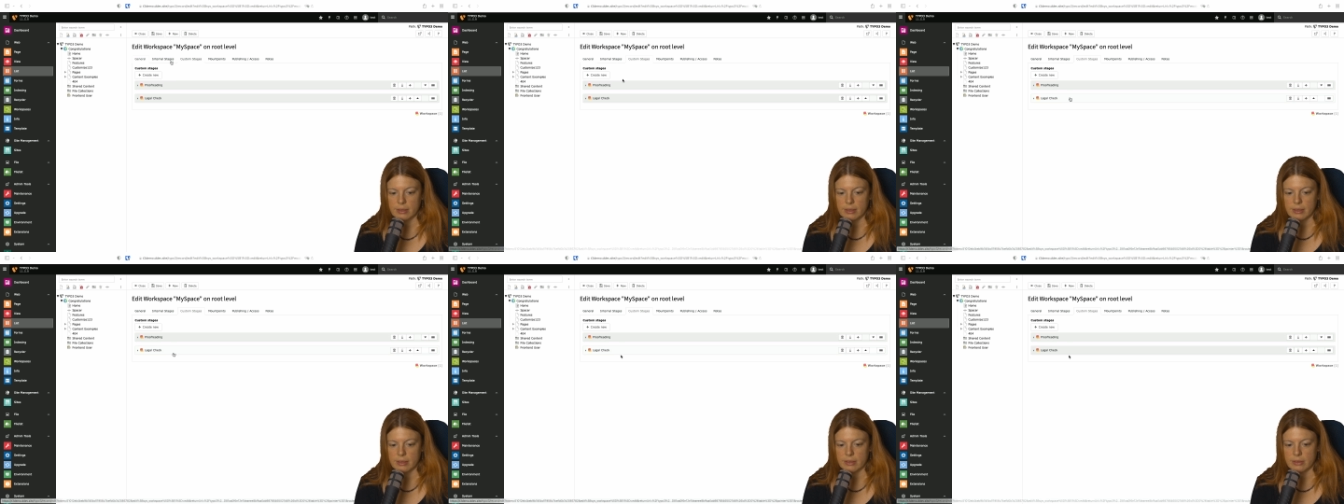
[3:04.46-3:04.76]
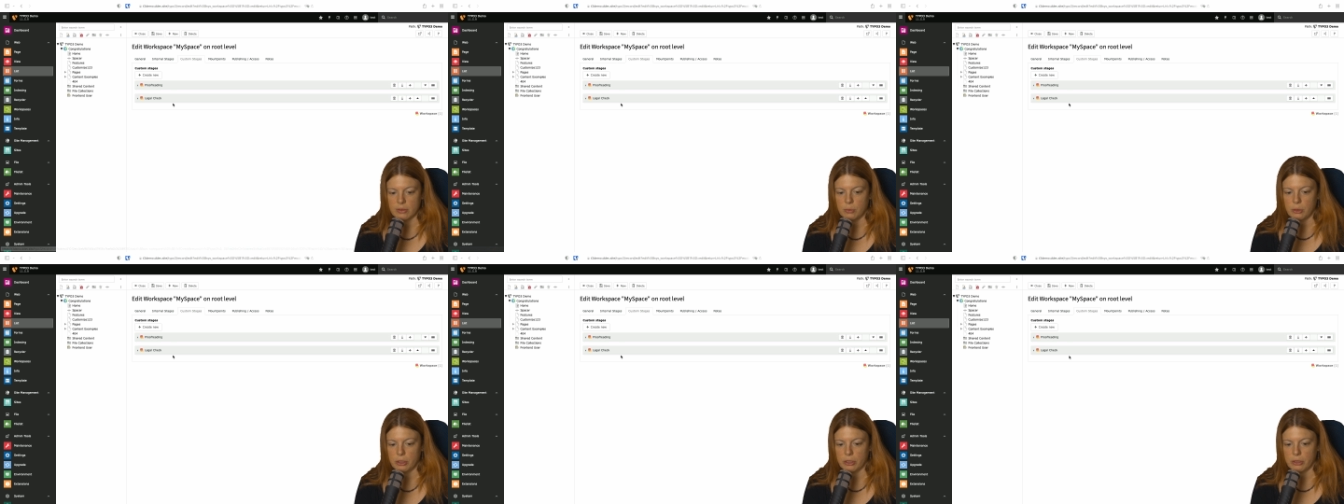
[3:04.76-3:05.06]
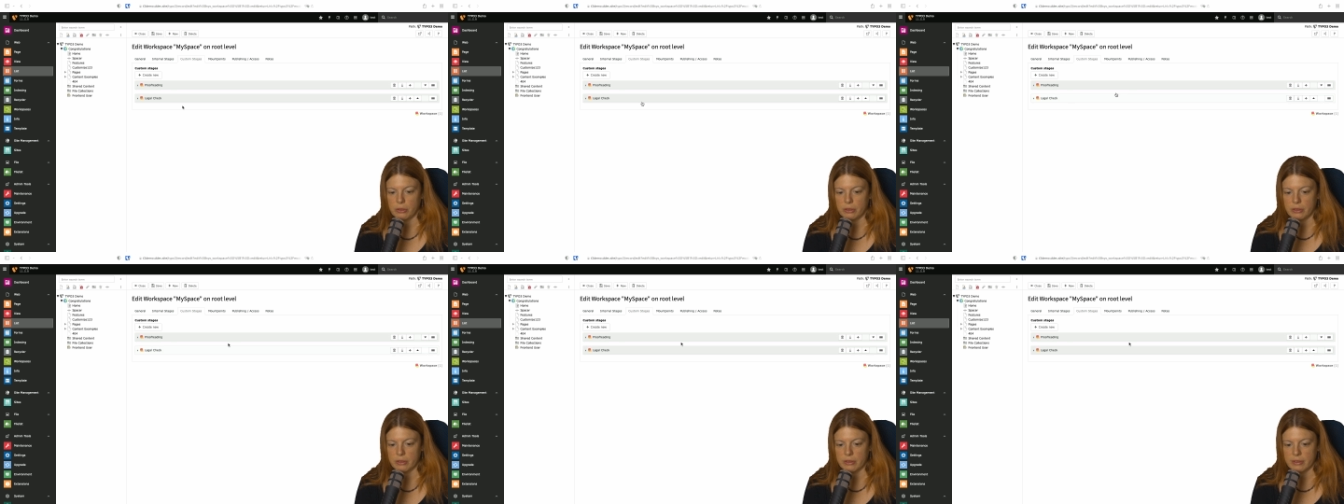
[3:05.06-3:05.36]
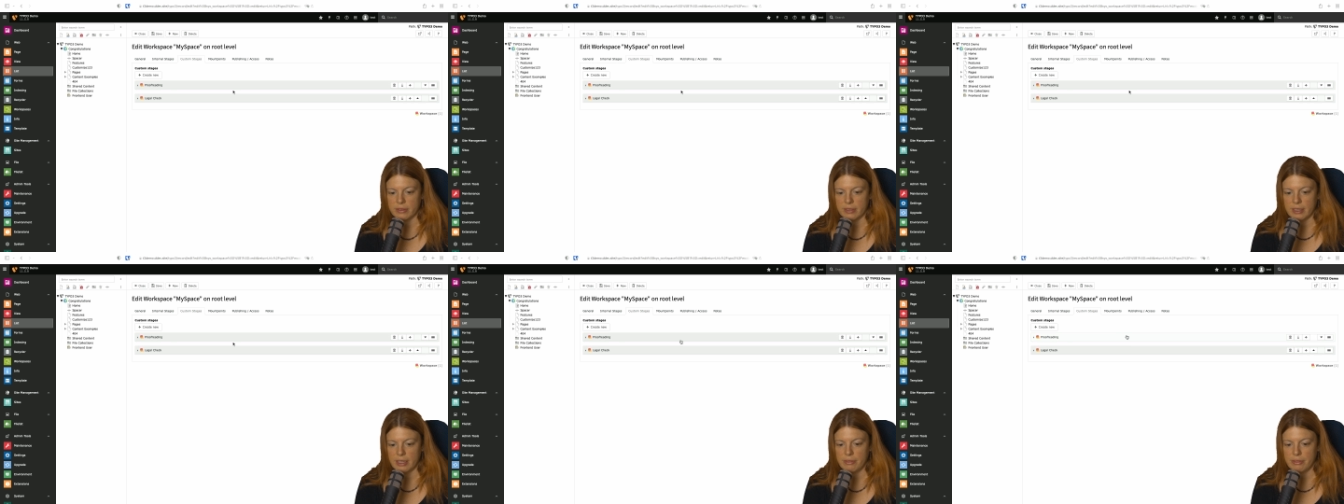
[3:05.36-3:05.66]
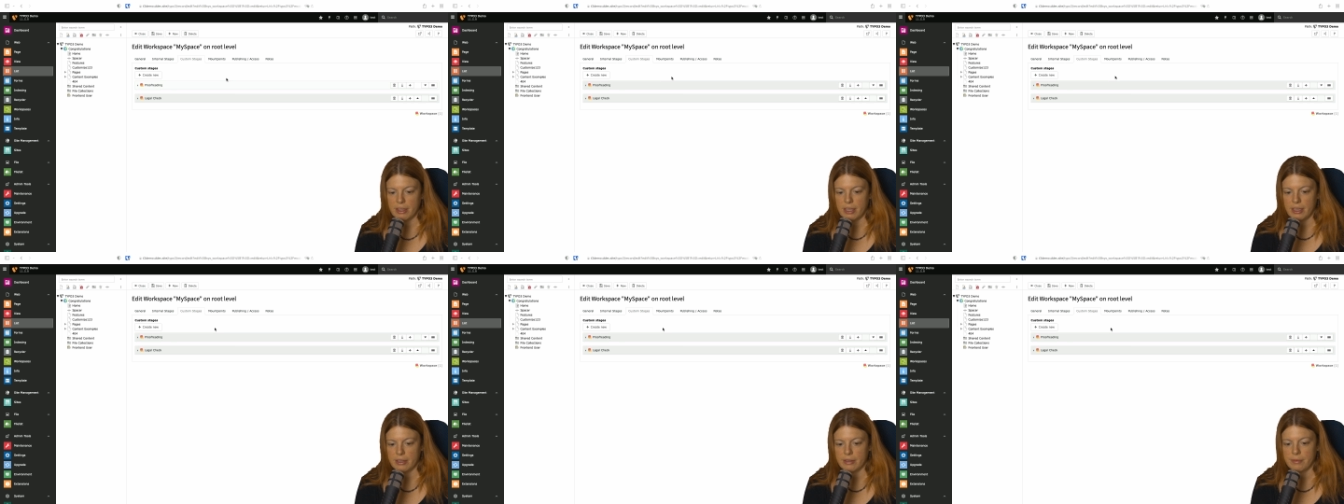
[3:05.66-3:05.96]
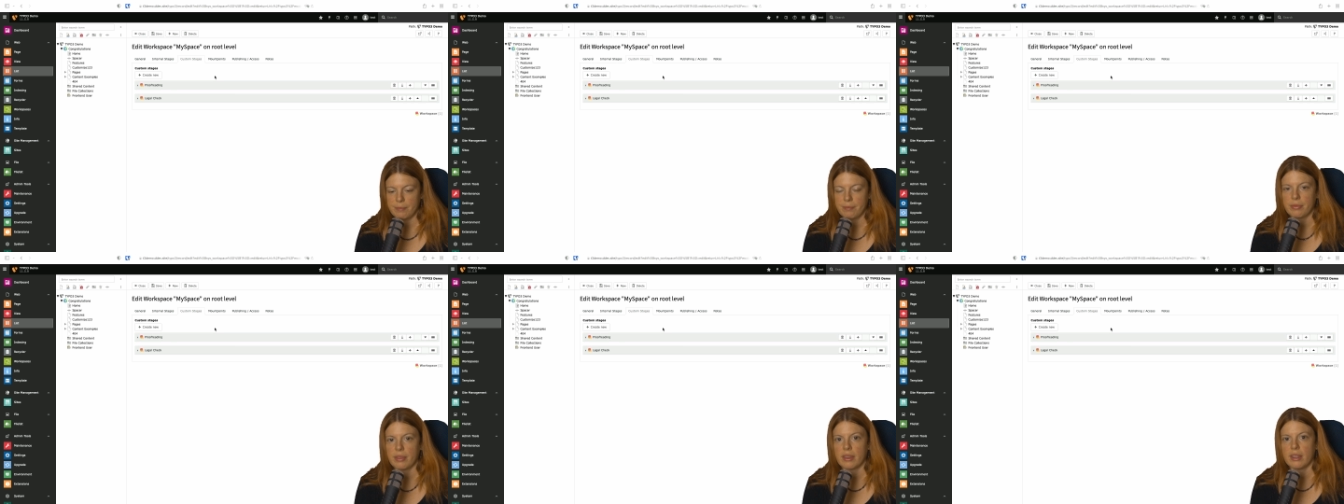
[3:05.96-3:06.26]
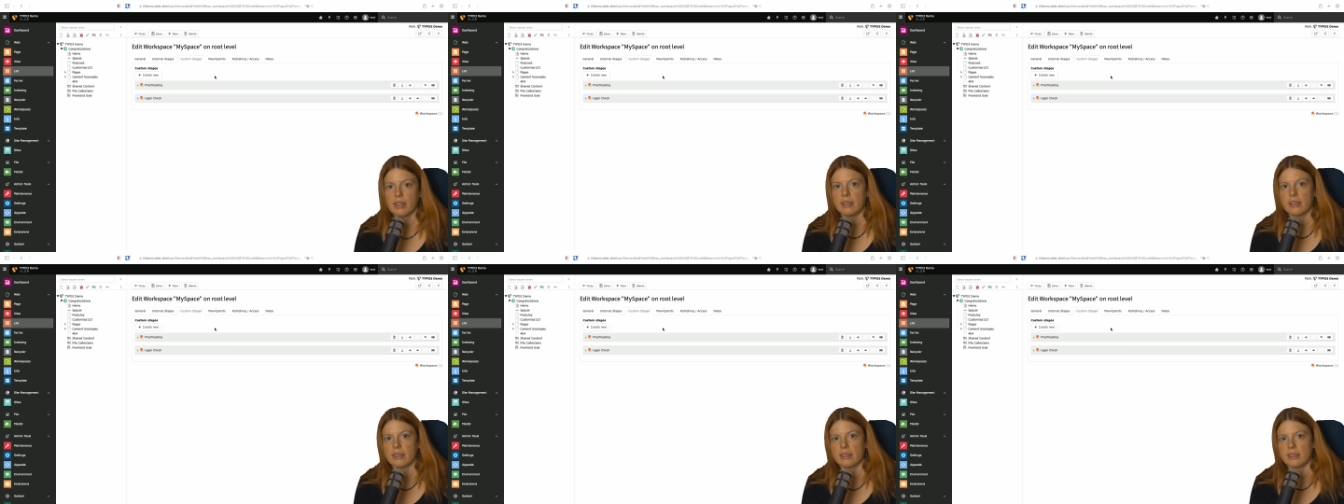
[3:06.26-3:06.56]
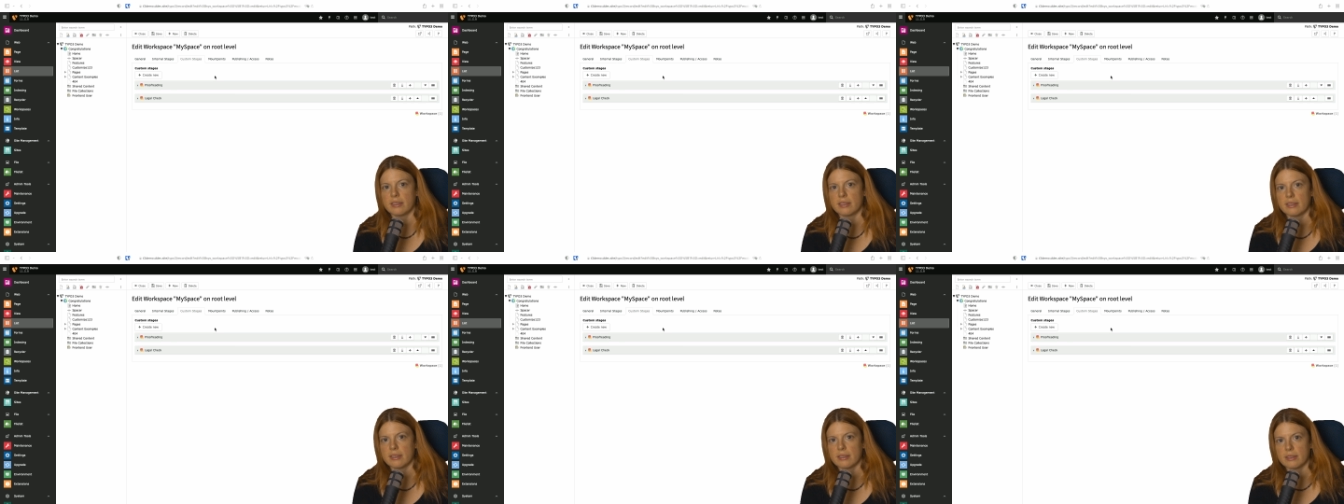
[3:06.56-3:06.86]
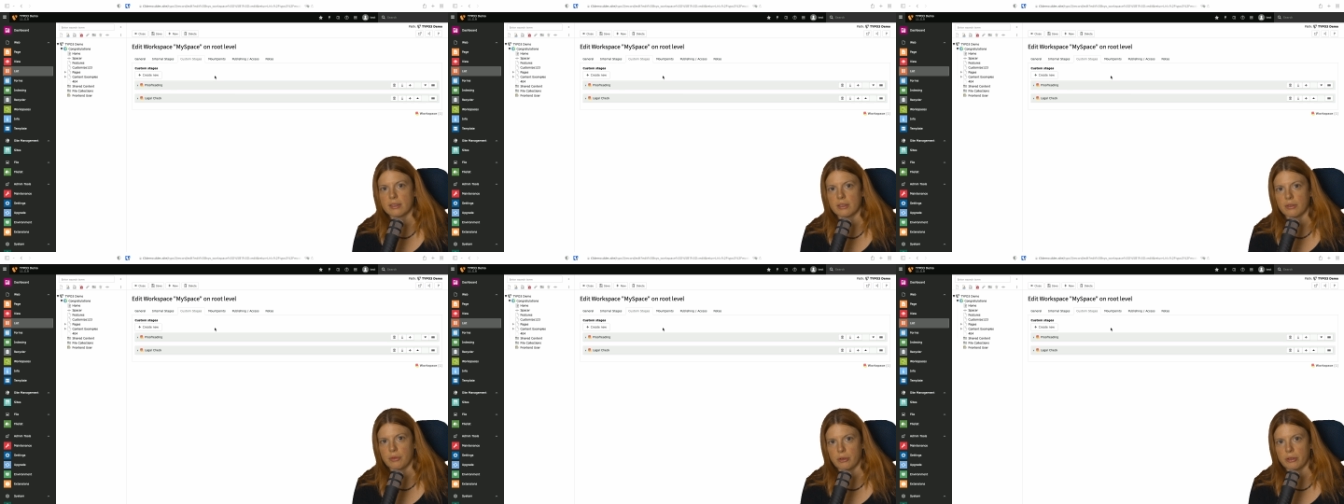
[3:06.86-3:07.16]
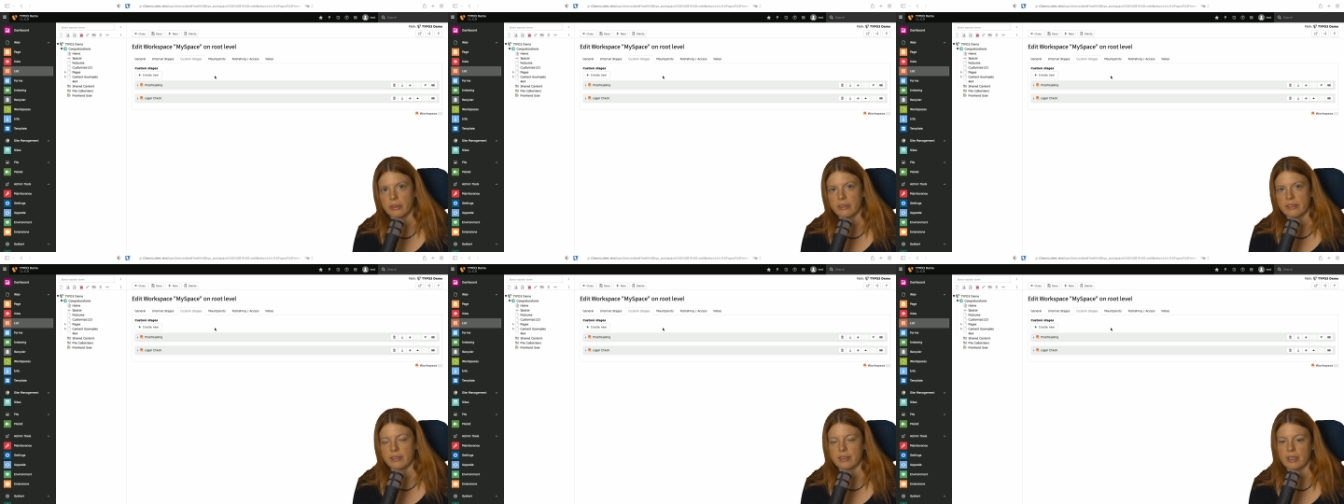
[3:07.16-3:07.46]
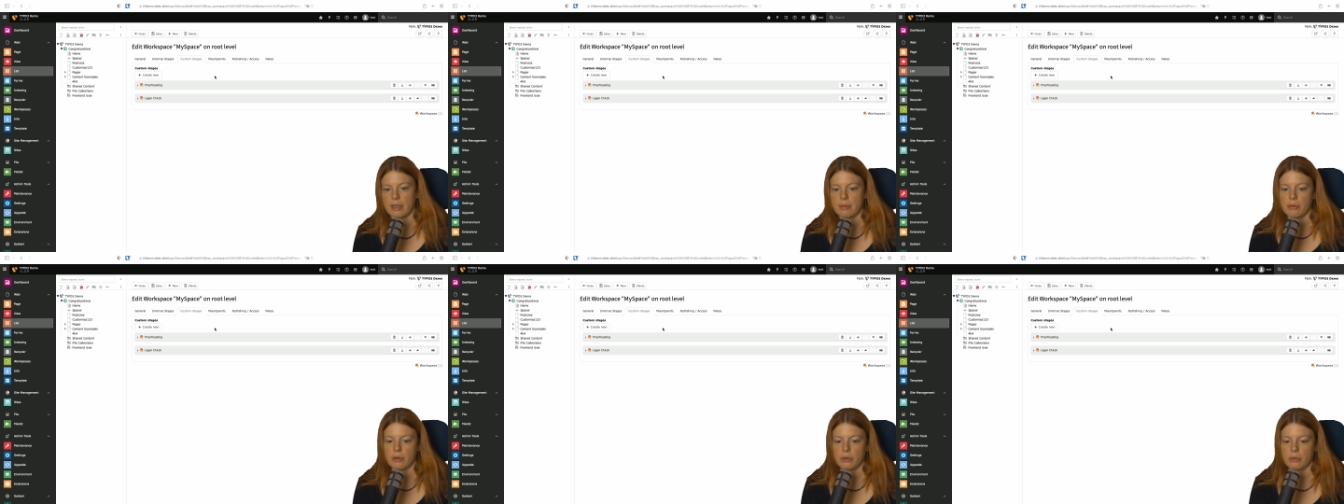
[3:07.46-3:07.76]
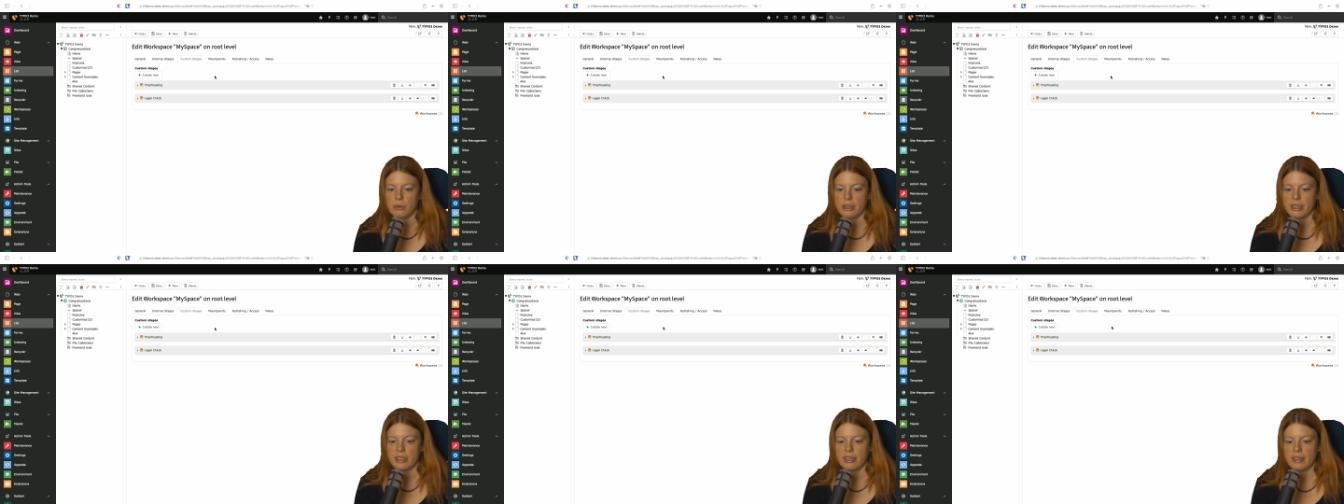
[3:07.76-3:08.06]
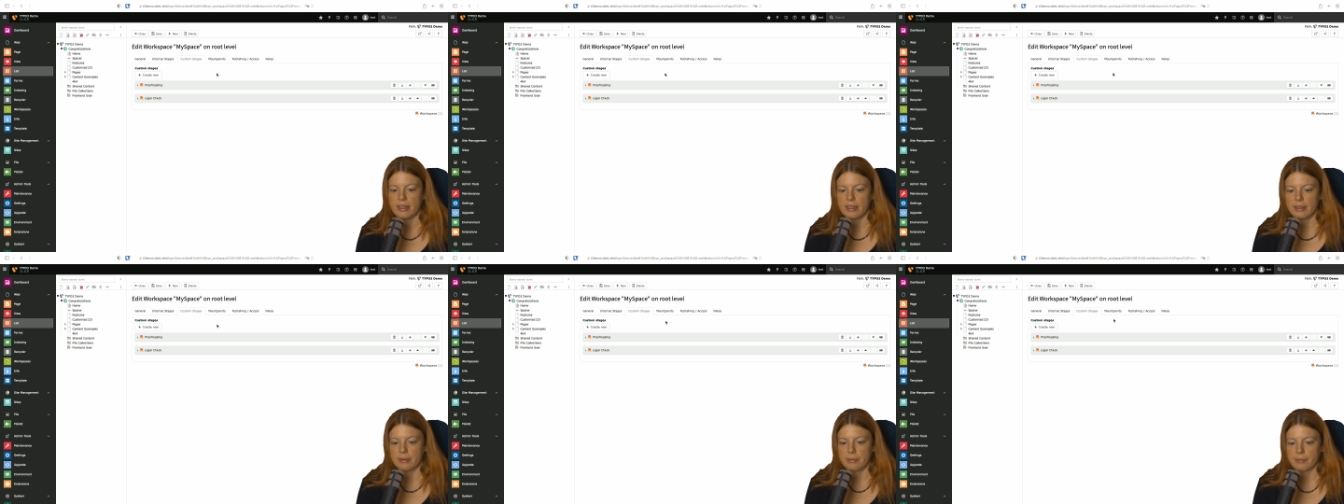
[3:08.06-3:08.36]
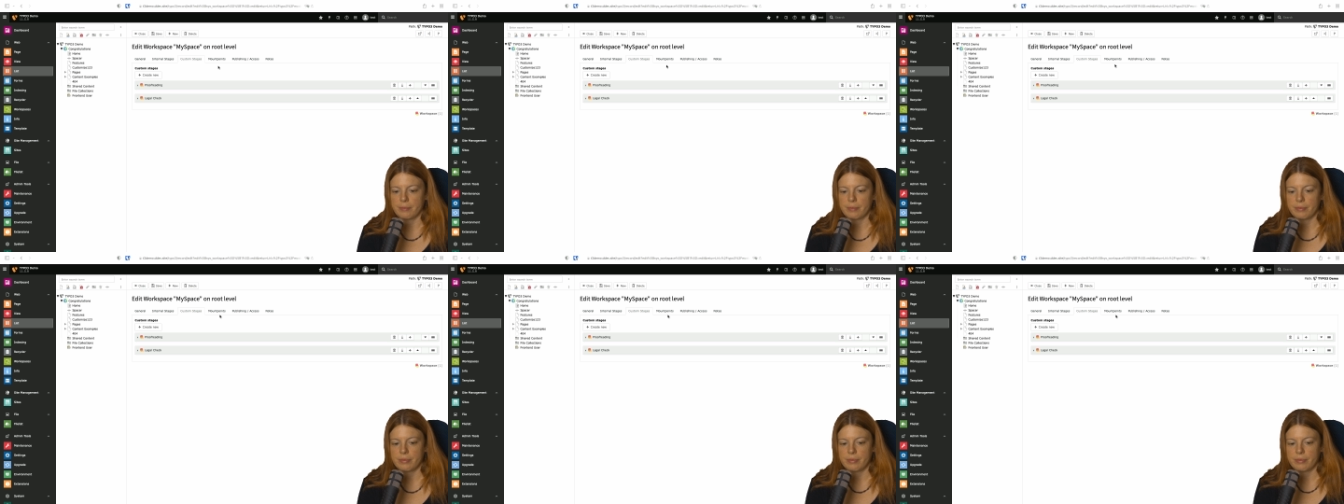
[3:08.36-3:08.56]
So we're going to save that. This is the first step already done.